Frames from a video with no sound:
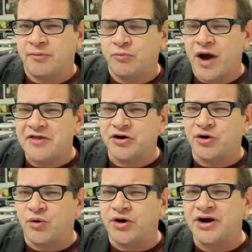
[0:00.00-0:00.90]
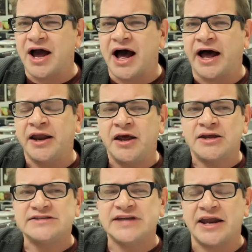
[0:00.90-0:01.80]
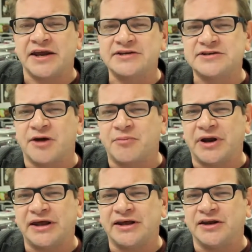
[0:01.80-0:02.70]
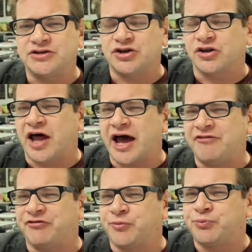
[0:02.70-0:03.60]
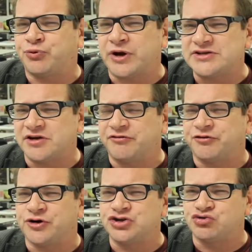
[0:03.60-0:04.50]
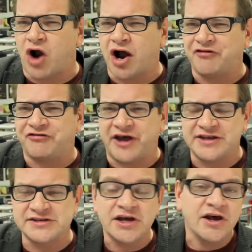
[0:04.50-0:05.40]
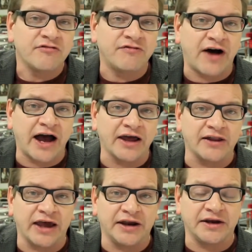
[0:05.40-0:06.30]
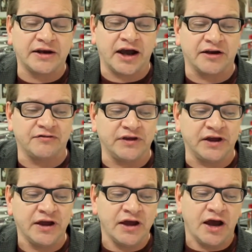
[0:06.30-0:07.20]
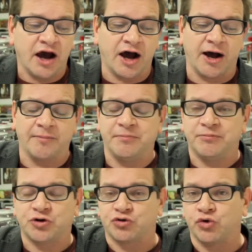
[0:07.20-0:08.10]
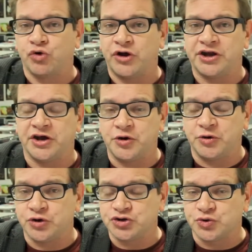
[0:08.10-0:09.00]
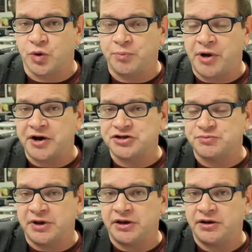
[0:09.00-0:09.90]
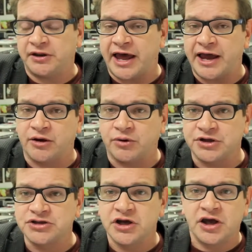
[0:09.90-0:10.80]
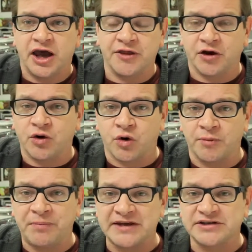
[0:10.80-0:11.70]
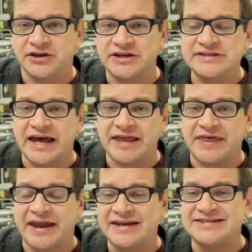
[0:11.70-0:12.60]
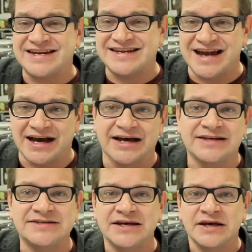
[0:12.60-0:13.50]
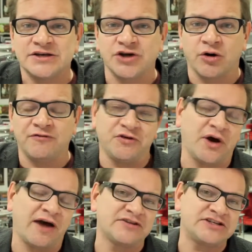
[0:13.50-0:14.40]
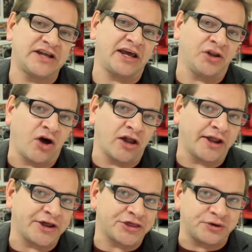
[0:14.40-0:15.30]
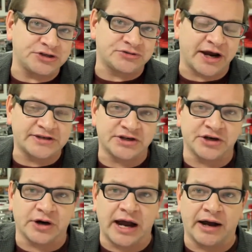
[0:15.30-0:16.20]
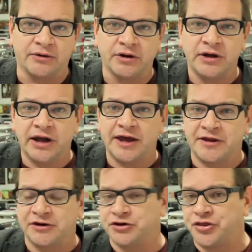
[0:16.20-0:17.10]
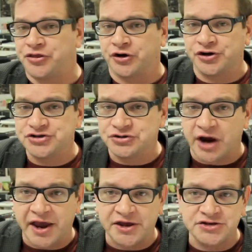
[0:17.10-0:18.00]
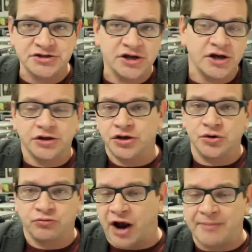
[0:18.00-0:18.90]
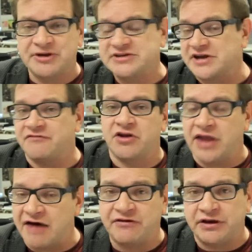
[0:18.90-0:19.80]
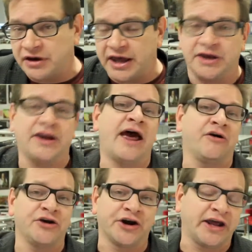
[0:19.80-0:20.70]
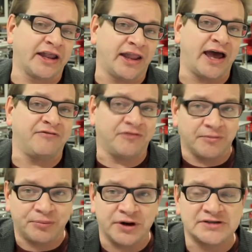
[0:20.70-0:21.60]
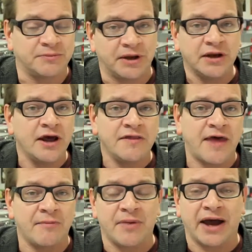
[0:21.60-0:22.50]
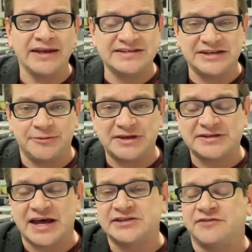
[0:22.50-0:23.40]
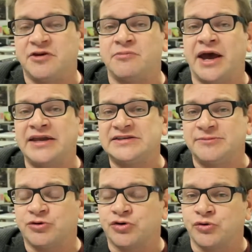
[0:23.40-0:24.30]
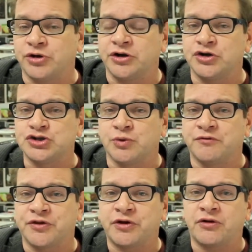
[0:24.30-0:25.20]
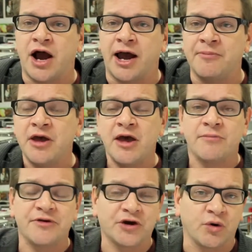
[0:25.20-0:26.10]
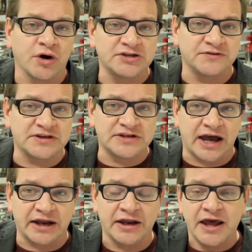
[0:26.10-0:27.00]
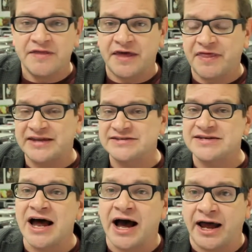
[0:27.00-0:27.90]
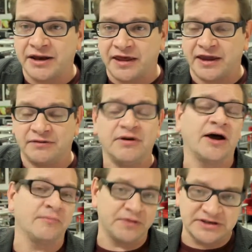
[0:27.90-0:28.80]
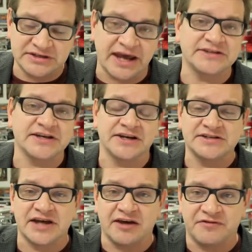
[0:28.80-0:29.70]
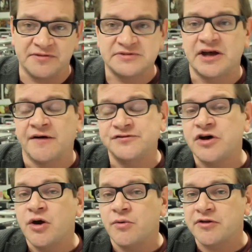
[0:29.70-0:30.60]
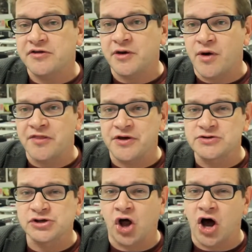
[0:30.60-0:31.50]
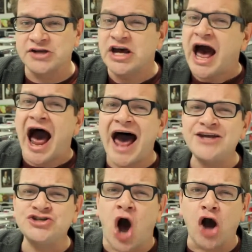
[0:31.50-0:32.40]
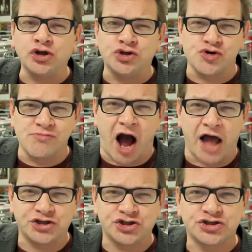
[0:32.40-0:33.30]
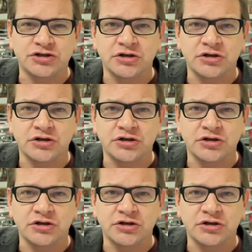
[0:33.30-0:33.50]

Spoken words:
whether or not sending somebody to life for prison for a drug offense violated kind of the cruel and unusual punishment language. And the court basically said that it did not. So if you have a state law like 3 strikes and you're out, and then your 3rd strike is you robbed a 7-Eleven and now you're going to get life imprisonment, that might seem excessive, it might seem cruel and unusual for the crime, but the courts have decided that that's not, that the states can decide for themselves whether they want those laws. I talk too much,